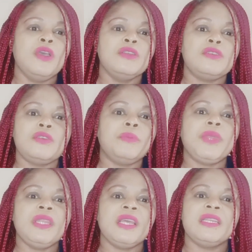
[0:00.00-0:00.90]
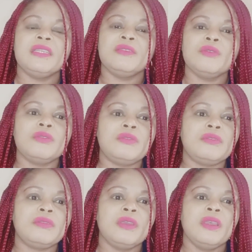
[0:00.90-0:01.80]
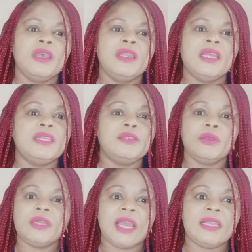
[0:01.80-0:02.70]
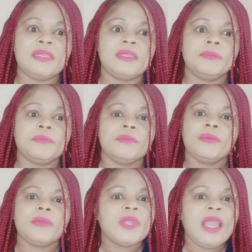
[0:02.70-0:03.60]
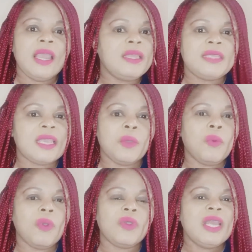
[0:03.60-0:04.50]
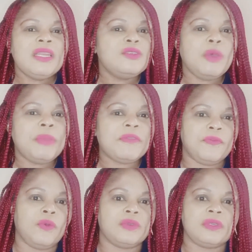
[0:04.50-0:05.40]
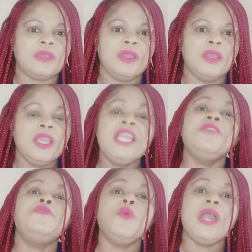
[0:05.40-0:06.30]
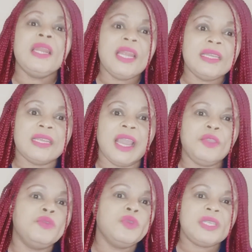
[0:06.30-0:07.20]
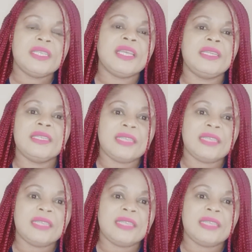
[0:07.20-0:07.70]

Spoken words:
something that is not nice, take a walk. It is not by force. If you are a lady and you notice that this